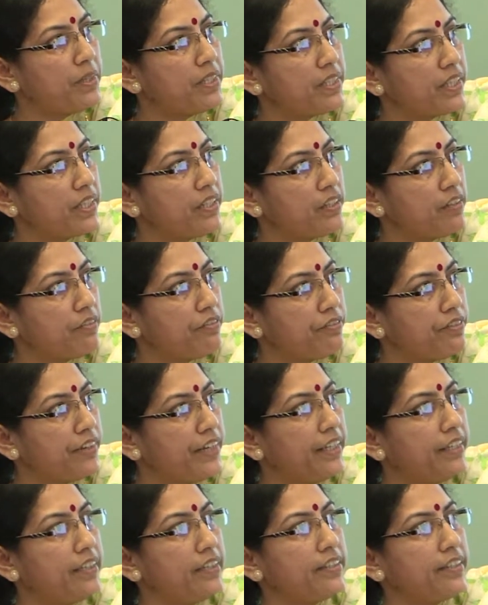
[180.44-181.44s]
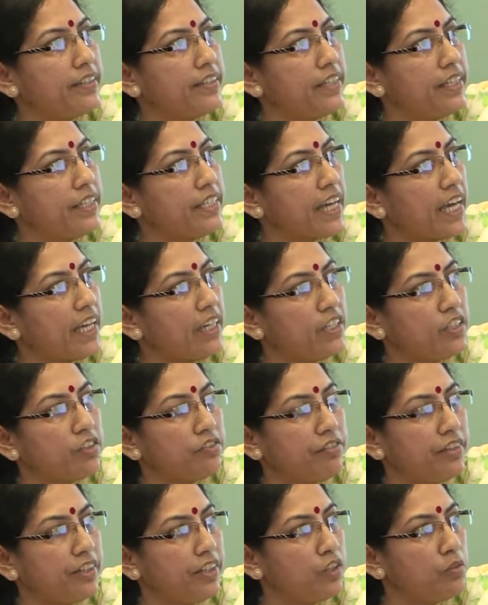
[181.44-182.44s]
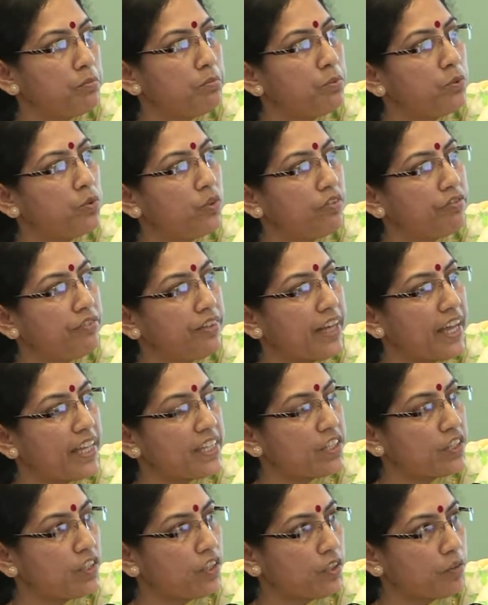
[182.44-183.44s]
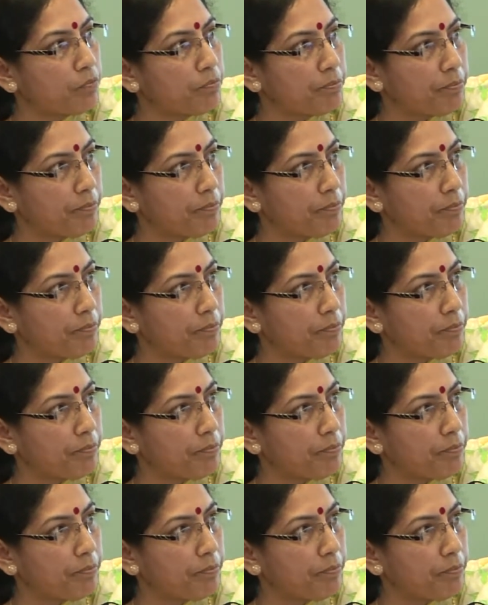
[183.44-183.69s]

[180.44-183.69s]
Incentive Fund, the City Challenge Fund, the pool financing